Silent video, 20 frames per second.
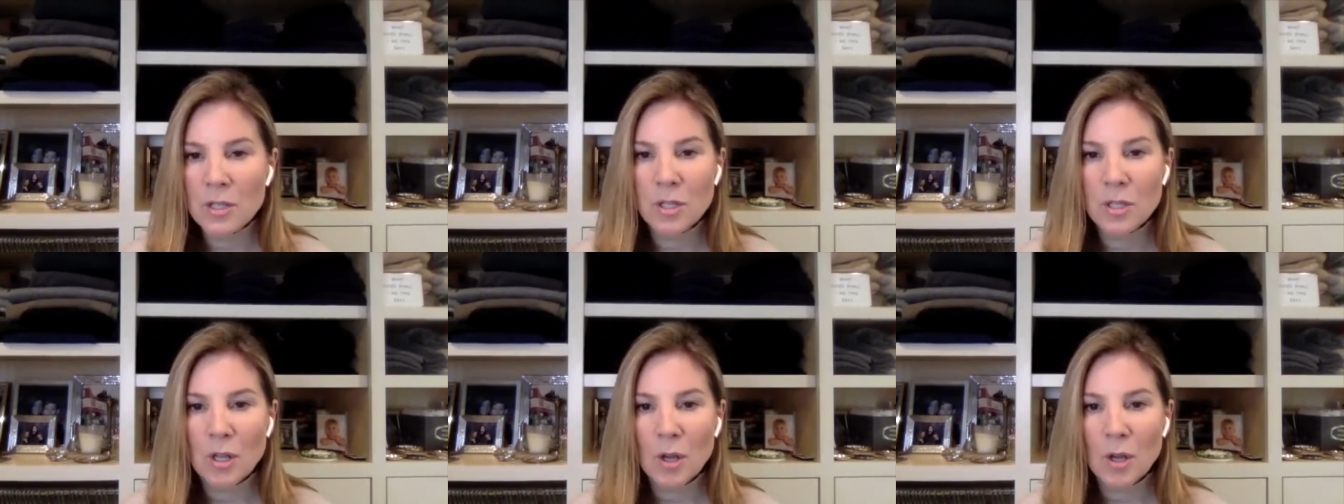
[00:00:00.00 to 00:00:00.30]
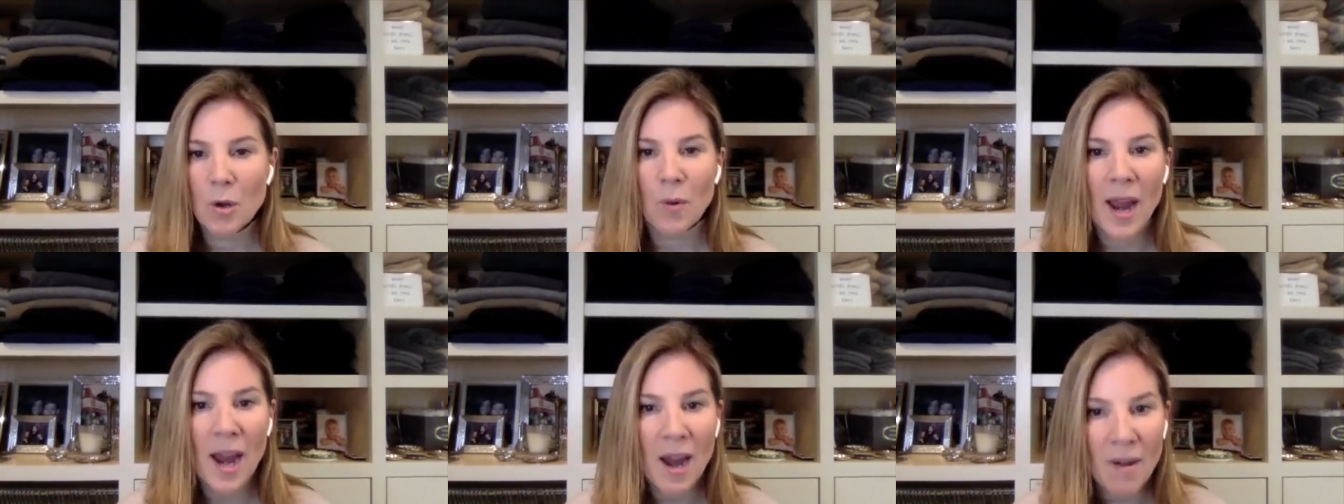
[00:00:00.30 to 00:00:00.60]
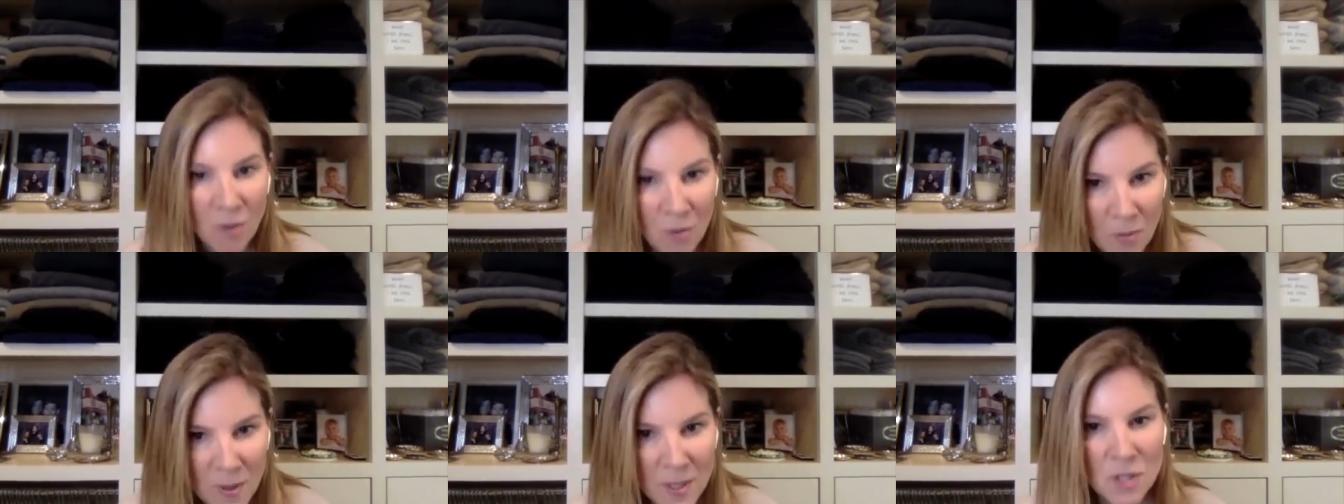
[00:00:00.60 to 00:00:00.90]
So
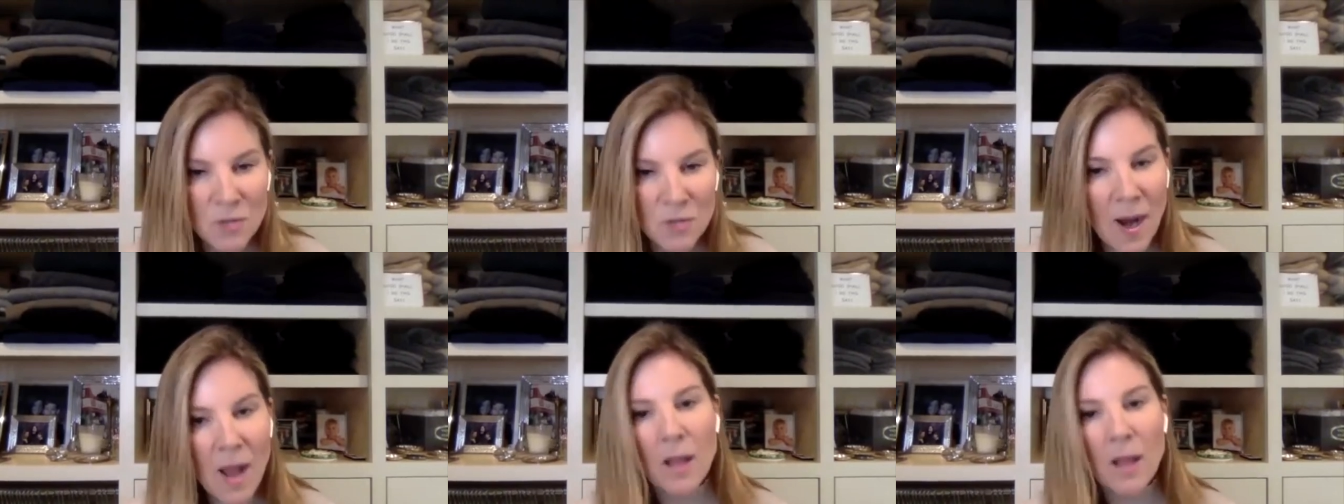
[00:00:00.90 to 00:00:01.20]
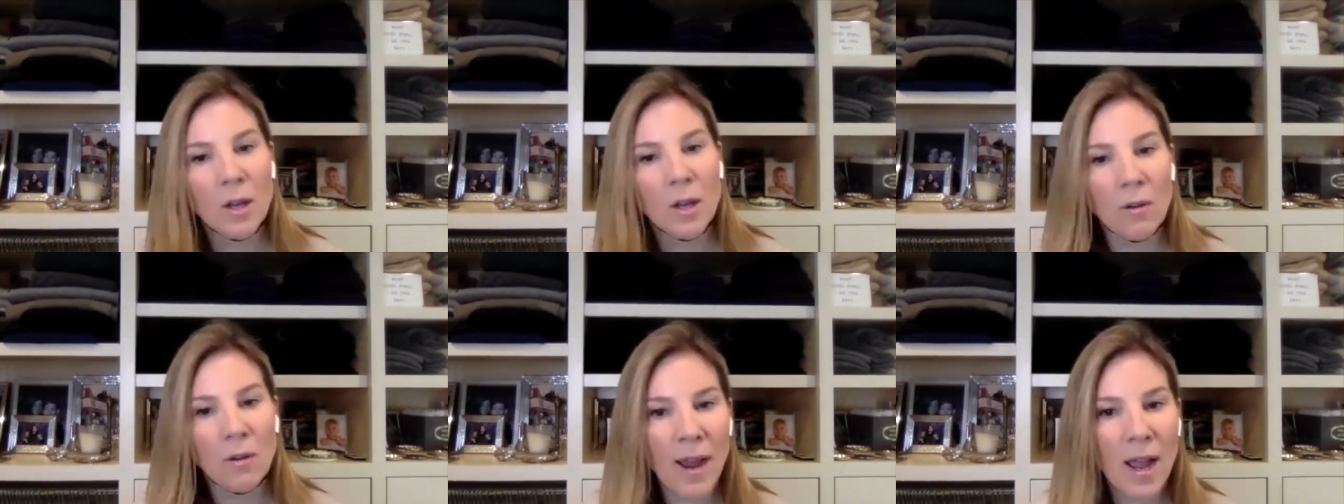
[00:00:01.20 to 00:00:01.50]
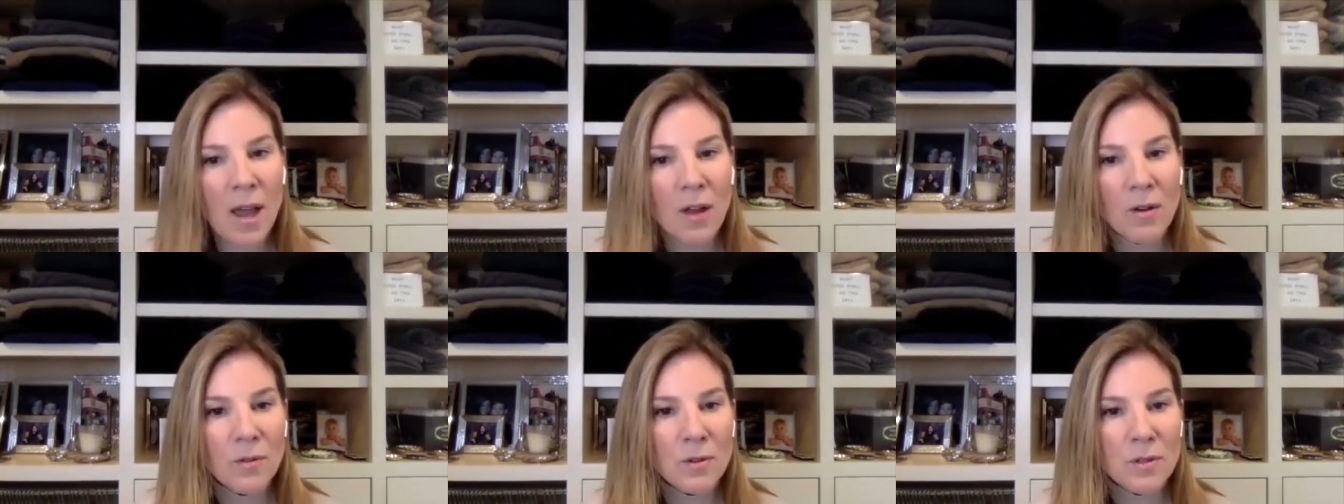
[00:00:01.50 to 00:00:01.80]
everyone's rallying
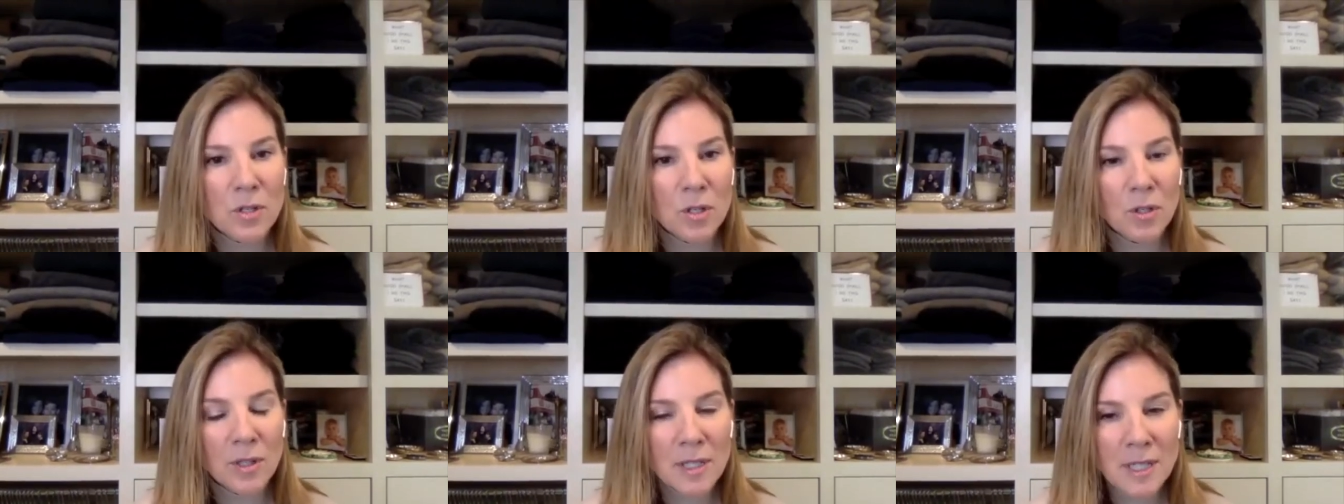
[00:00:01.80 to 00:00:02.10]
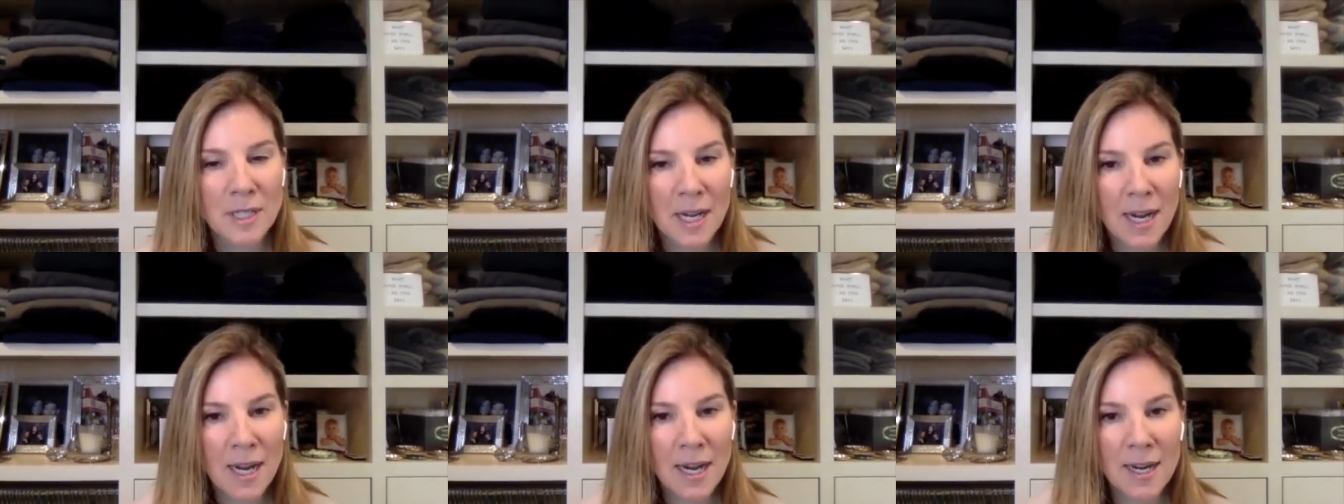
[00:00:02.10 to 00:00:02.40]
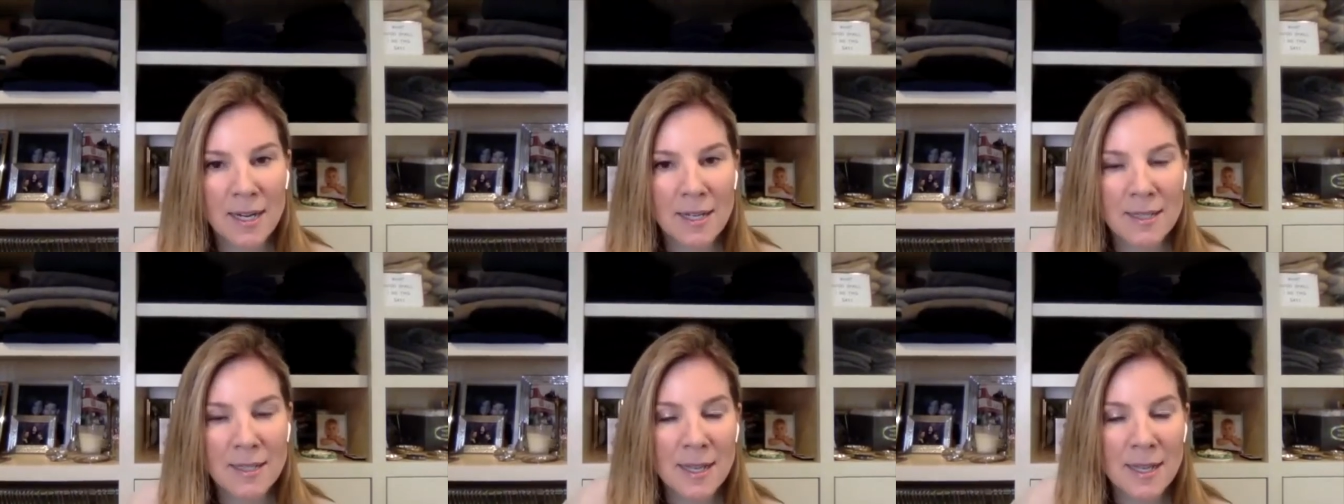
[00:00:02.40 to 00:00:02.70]
around in those early
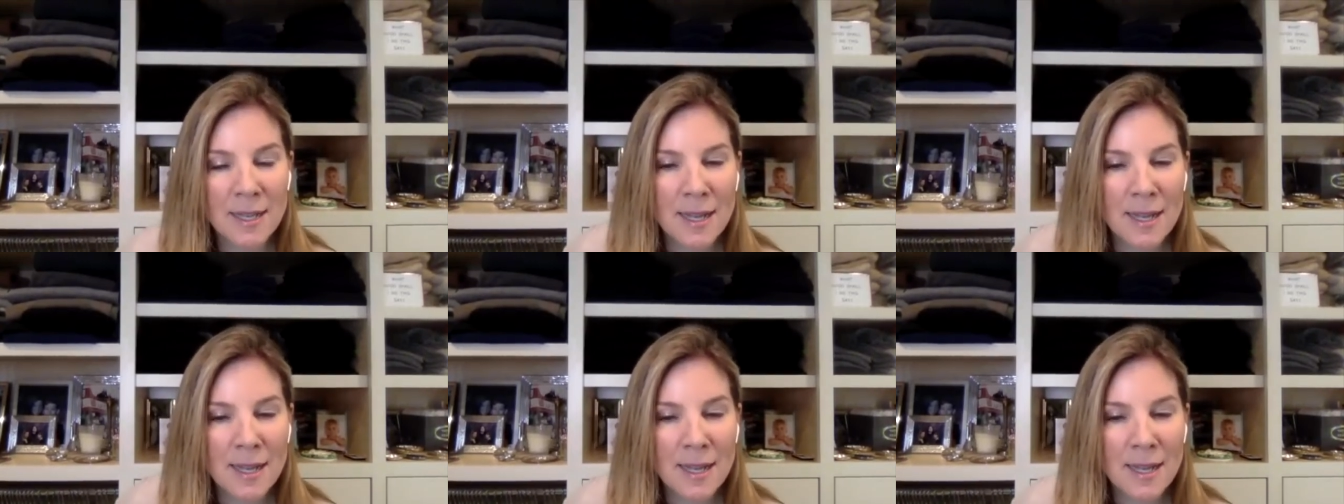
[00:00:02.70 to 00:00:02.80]
days